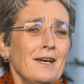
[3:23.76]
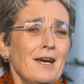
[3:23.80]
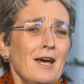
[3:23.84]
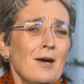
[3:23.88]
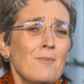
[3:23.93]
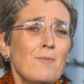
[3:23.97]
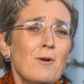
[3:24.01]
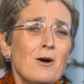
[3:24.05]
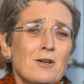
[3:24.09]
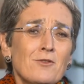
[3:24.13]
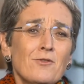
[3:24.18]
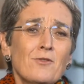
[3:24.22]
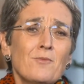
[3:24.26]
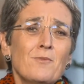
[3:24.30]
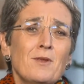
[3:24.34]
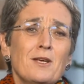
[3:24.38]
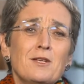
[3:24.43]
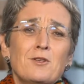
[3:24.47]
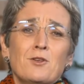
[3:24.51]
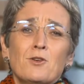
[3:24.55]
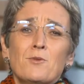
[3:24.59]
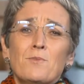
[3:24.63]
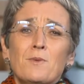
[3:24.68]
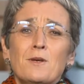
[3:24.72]
Apart from
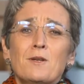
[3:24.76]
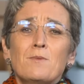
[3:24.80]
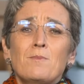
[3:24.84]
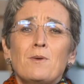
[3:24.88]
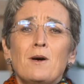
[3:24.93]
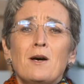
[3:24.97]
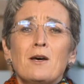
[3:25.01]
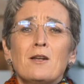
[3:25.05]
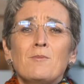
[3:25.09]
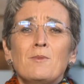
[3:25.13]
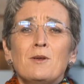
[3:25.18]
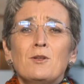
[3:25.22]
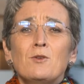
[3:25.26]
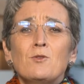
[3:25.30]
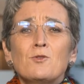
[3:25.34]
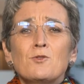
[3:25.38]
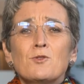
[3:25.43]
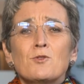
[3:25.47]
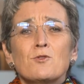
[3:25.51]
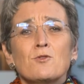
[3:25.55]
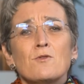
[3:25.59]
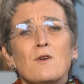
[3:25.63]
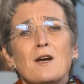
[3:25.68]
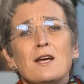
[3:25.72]
that, the European Parliament
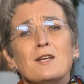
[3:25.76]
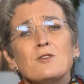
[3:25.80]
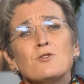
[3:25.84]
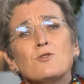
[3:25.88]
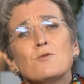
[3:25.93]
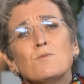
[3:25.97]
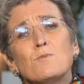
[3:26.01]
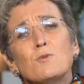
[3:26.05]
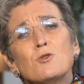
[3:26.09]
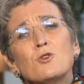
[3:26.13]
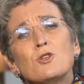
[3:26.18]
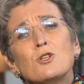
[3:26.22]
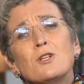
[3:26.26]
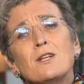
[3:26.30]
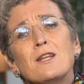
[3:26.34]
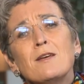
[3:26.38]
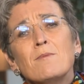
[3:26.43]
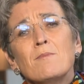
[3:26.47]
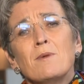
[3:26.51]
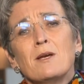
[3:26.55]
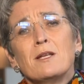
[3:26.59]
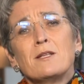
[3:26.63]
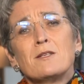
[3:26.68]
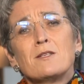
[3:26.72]
also tries to push
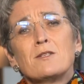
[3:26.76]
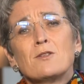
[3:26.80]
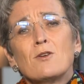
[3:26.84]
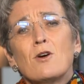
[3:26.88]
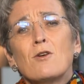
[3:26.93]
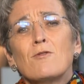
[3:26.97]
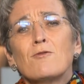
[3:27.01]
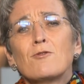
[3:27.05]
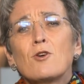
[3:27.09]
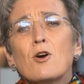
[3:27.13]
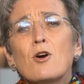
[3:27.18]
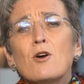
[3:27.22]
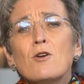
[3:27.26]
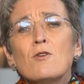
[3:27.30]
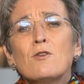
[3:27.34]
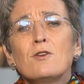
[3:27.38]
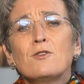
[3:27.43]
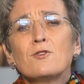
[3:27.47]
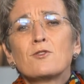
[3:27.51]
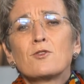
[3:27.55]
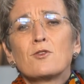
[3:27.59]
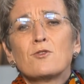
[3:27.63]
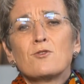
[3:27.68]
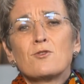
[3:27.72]
limits of
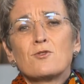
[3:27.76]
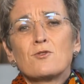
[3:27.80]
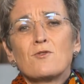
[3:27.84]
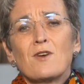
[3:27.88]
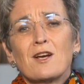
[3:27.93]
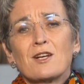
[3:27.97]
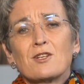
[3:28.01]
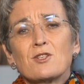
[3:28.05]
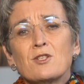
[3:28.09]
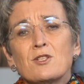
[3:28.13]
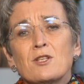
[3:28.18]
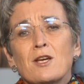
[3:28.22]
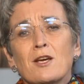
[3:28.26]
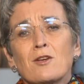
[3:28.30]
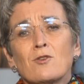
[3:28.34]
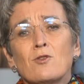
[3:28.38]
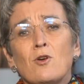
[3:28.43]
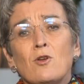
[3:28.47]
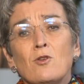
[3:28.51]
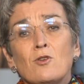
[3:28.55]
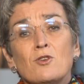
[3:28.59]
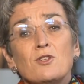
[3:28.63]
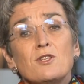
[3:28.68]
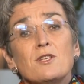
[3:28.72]
current construction
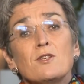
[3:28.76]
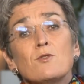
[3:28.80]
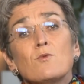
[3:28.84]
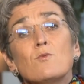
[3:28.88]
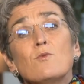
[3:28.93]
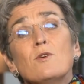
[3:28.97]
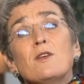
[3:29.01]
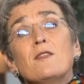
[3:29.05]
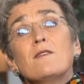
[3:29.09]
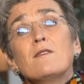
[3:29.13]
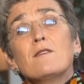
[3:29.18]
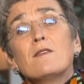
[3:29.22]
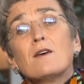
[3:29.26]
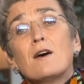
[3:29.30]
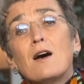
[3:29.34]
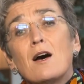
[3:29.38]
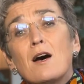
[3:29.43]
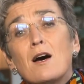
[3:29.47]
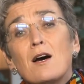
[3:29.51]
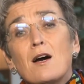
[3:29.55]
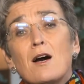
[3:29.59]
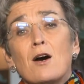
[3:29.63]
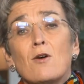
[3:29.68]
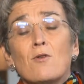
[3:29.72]
technologies with
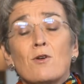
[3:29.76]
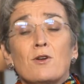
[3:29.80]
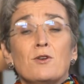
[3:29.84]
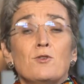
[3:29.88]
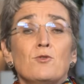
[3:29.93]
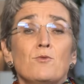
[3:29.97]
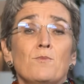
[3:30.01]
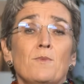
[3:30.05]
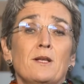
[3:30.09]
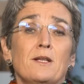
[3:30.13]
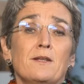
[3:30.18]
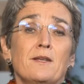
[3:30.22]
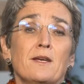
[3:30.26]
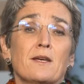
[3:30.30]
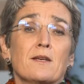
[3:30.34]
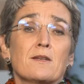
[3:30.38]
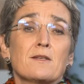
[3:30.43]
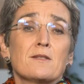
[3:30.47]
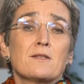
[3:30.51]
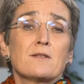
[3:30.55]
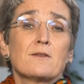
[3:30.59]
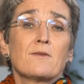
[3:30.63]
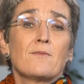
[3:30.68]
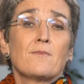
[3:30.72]
our new
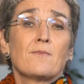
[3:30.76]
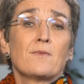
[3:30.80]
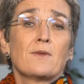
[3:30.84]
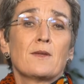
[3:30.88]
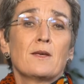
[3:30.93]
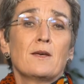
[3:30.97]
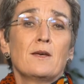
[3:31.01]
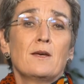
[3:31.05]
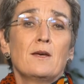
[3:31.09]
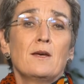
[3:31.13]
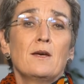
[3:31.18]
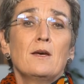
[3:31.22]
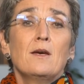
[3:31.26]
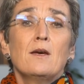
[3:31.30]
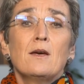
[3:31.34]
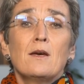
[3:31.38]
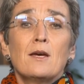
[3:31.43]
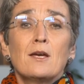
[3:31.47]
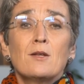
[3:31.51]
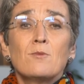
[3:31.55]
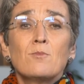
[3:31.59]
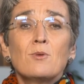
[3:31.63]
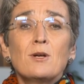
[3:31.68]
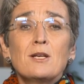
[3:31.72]
buildings.
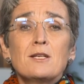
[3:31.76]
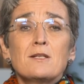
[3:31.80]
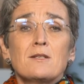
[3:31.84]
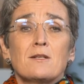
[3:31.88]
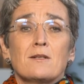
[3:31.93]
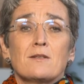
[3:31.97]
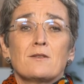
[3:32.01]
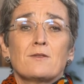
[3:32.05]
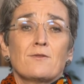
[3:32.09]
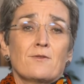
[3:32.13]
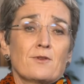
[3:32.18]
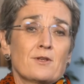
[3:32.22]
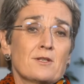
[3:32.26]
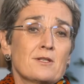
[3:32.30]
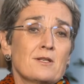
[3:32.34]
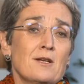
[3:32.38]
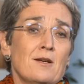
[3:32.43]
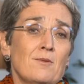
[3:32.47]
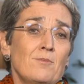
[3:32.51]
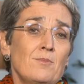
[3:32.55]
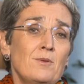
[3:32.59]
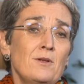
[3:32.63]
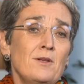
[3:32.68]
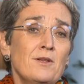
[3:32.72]
In Brussels, for
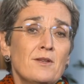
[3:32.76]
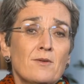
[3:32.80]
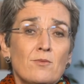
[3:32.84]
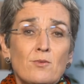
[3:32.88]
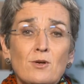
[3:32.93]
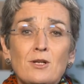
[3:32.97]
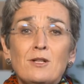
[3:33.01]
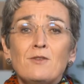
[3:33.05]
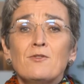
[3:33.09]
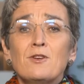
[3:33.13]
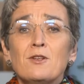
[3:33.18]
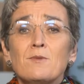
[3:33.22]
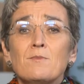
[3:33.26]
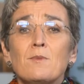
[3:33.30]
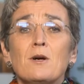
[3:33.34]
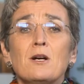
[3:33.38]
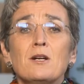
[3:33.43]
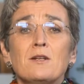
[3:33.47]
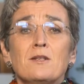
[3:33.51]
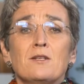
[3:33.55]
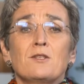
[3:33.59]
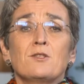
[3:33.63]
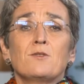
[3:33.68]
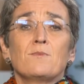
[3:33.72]
example, the Wilfried
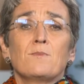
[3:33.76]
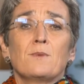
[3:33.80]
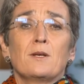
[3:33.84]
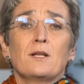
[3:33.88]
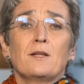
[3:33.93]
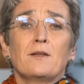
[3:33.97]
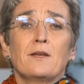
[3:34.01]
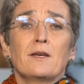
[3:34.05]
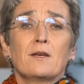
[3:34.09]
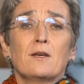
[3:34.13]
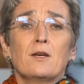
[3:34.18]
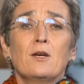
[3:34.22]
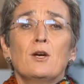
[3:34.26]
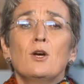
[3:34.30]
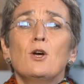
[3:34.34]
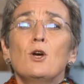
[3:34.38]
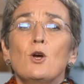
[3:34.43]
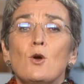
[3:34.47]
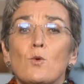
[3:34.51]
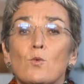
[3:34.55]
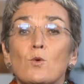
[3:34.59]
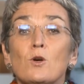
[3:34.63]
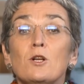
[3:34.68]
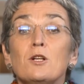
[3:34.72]
Martens building
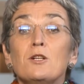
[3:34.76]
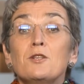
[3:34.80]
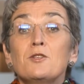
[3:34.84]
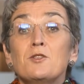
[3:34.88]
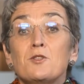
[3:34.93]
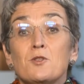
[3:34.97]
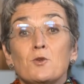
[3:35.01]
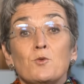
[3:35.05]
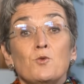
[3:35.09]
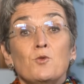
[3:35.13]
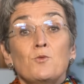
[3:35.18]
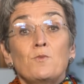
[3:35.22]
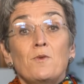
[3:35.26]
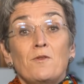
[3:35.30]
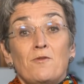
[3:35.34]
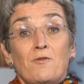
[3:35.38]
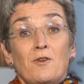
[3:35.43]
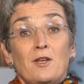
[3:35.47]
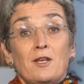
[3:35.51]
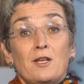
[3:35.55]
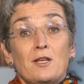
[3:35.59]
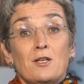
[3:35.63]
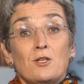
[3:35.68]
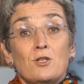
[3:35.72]
will soon be
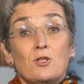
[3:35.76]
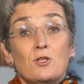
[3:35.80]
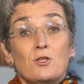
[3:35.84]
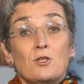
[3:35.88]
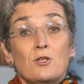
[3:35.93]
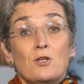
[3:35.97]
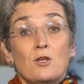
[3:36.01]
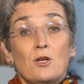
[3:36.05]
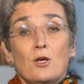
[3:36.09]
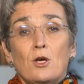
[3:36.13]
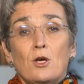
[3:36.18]
finished,